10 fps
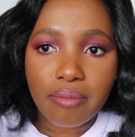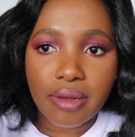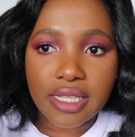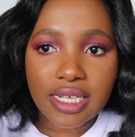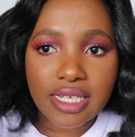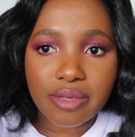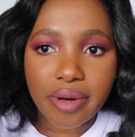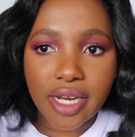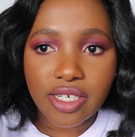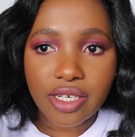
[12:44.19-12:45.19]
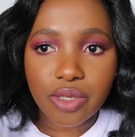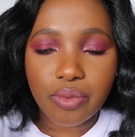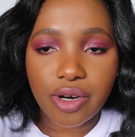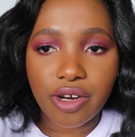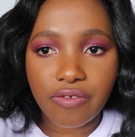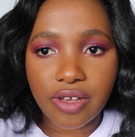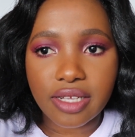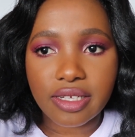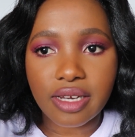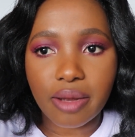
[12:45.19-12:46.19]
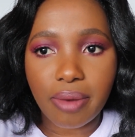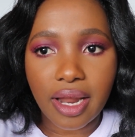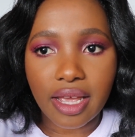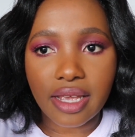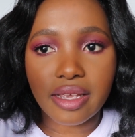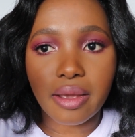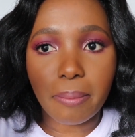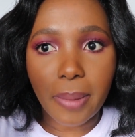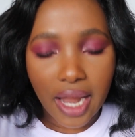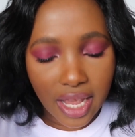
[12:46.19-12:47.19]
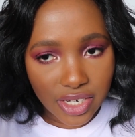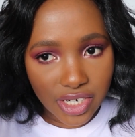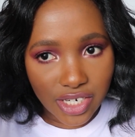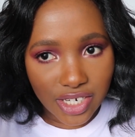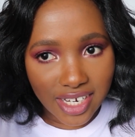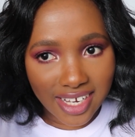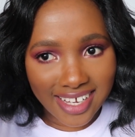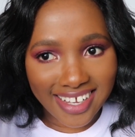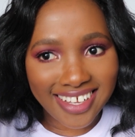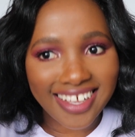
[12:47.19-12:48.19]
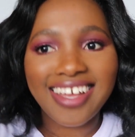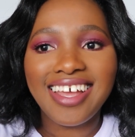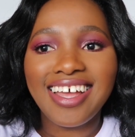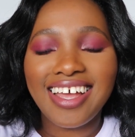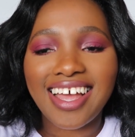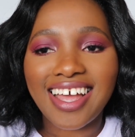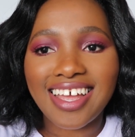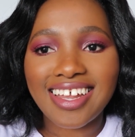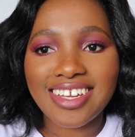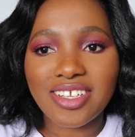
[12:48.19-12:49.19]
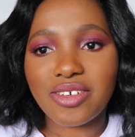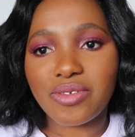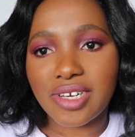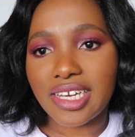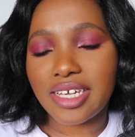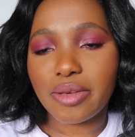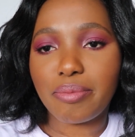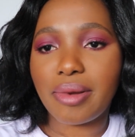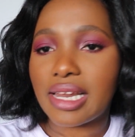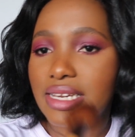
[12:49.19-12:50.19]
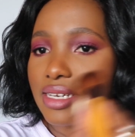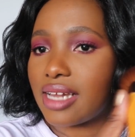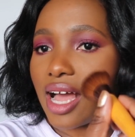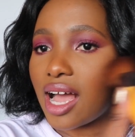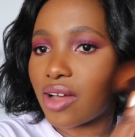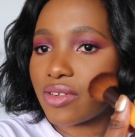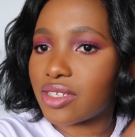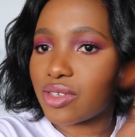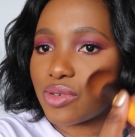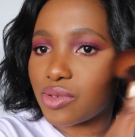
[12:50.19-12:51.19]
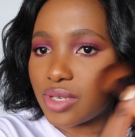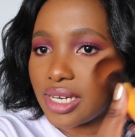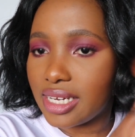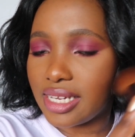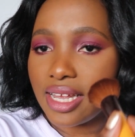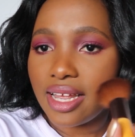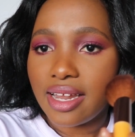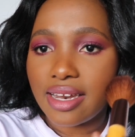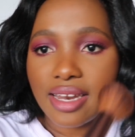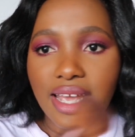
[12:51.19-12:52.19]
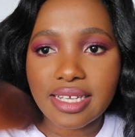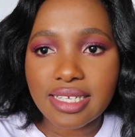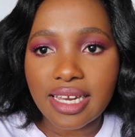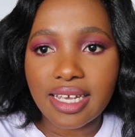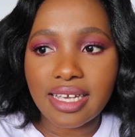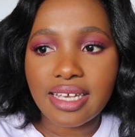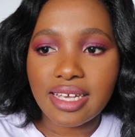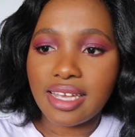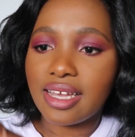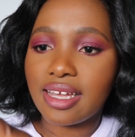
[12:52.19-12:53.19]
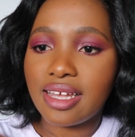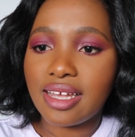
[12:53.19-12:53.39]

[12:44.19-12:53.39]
But this brush is perfect at applying blush and to really blend it out really nicely.